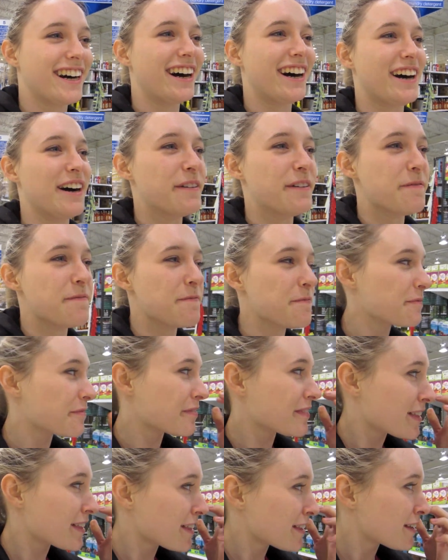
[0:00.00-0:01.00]
Um,
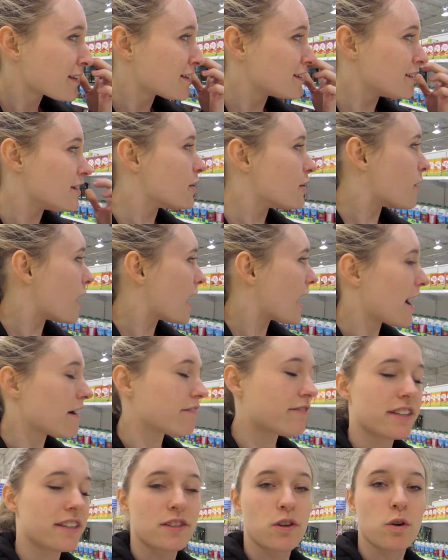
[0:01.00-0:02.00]
no, I
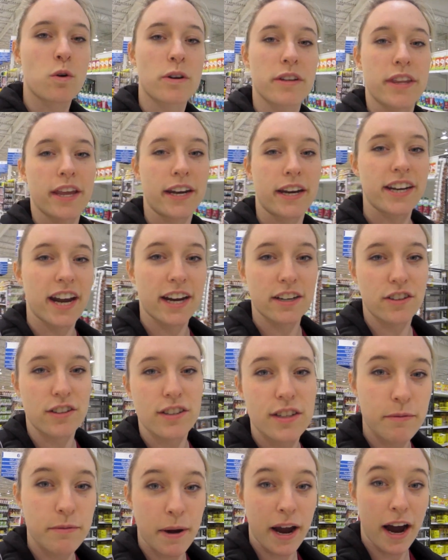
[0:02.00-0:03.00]
have this cord that
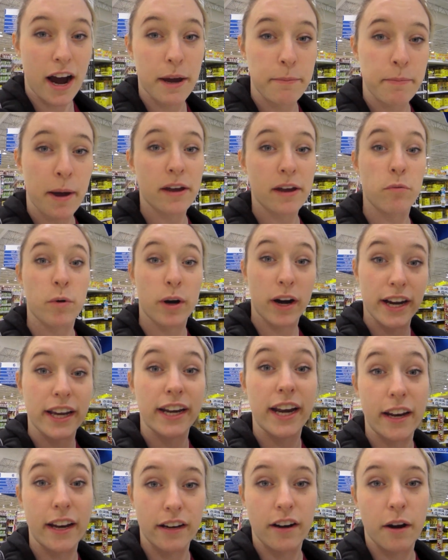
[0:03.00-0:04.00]
attaches to my iPad where I
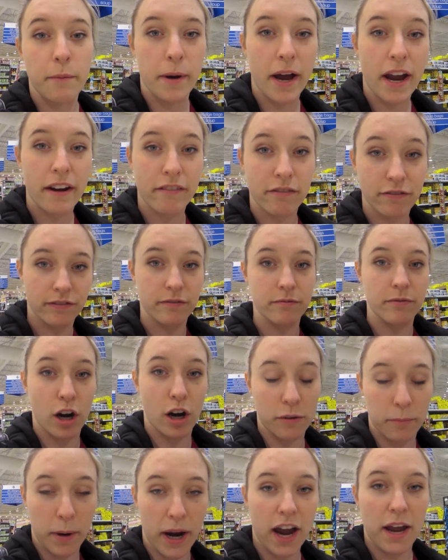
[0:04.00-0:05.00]
can edit on my
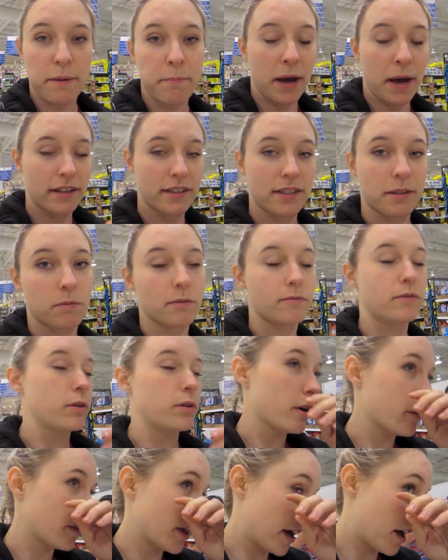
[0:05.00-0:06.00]
on my iPad. Some of you
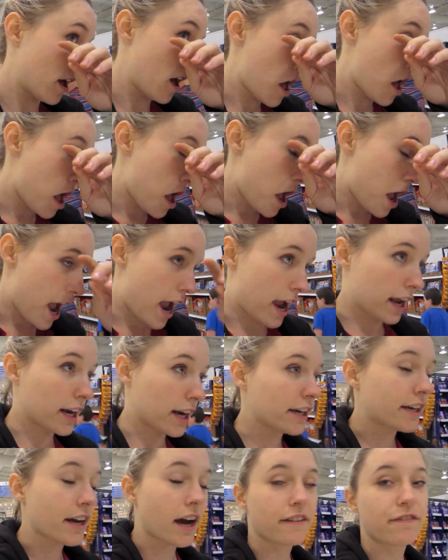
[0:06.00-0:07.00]
know that. And
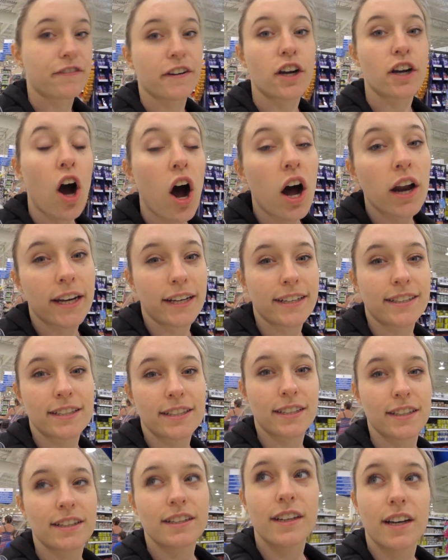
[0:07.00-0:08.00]
I, I forgot
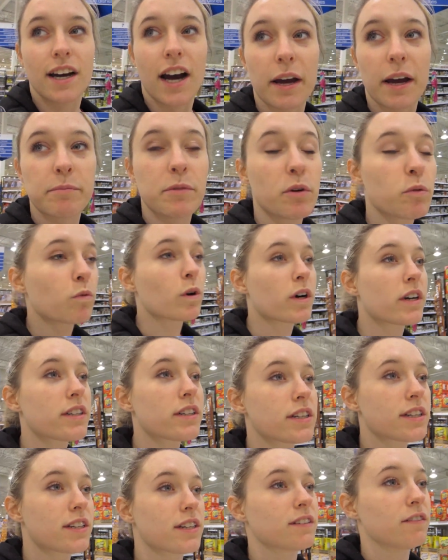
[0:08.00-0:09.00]
it. I'm the
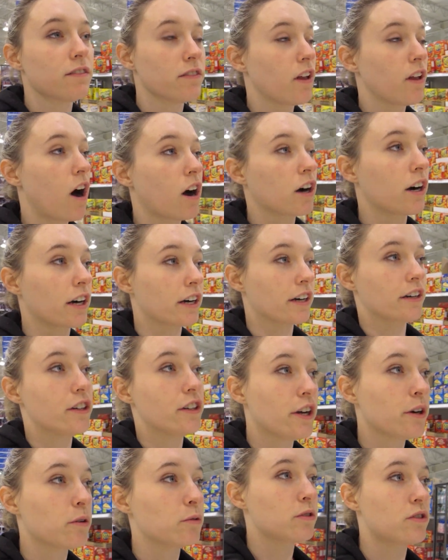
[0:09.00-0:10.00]
worst vlogger
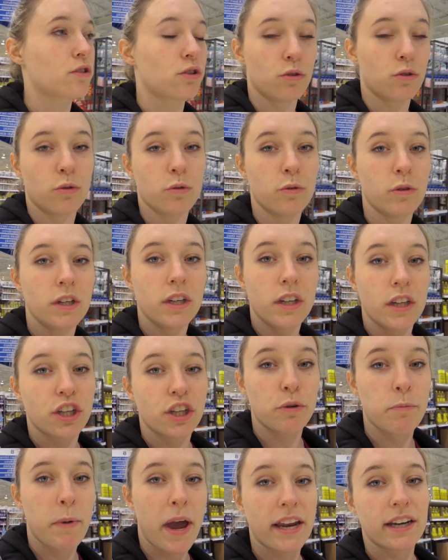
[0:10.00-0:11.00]
known to
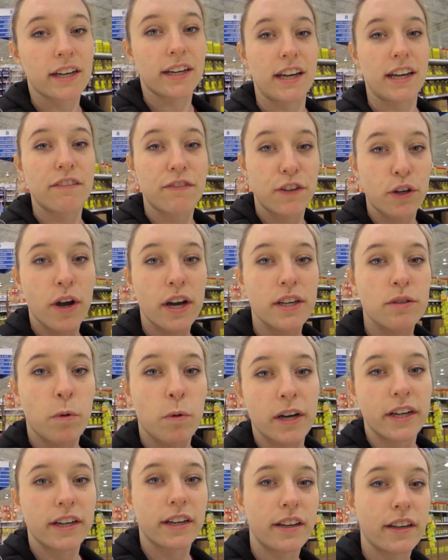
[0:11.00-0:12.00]
humanity. If you guys
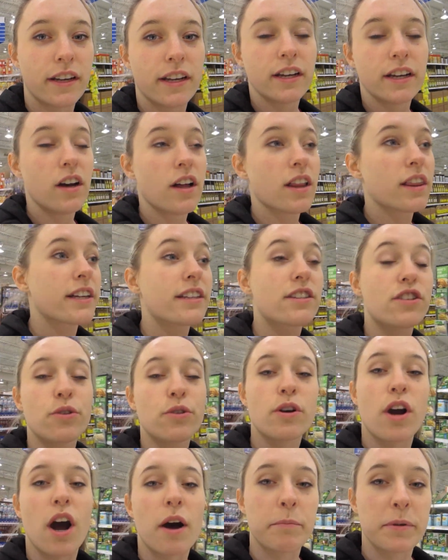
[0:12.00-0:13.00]
wanna, let's
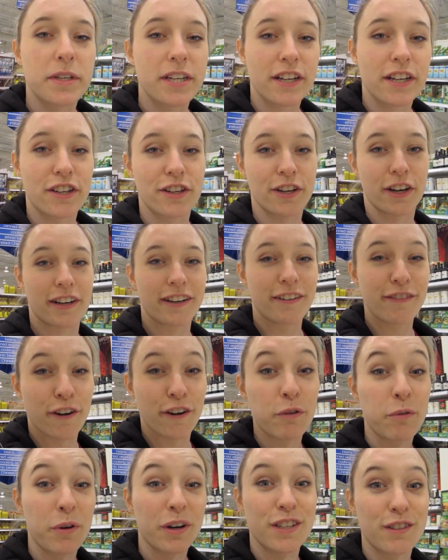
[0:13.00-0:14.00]
do a competition
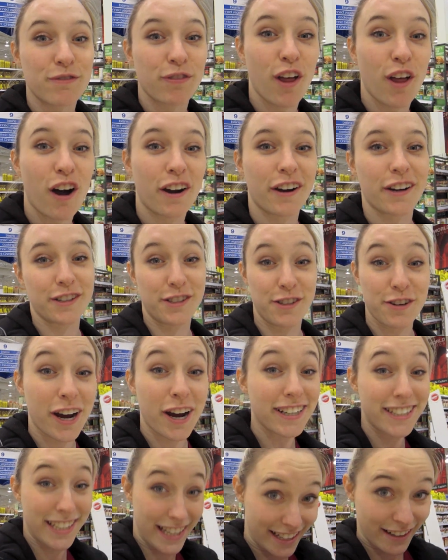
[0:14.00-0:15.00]
for worst vloggers. You
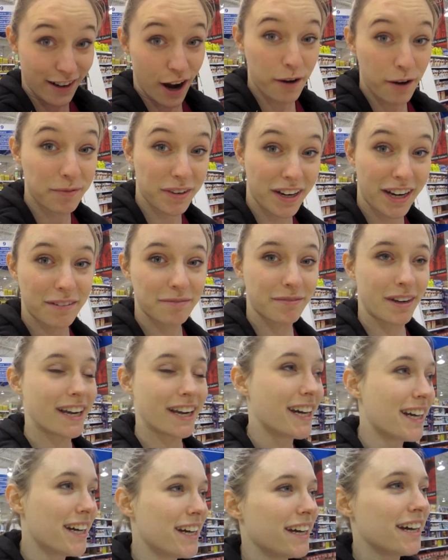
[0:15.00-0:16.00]
guys can nominate me.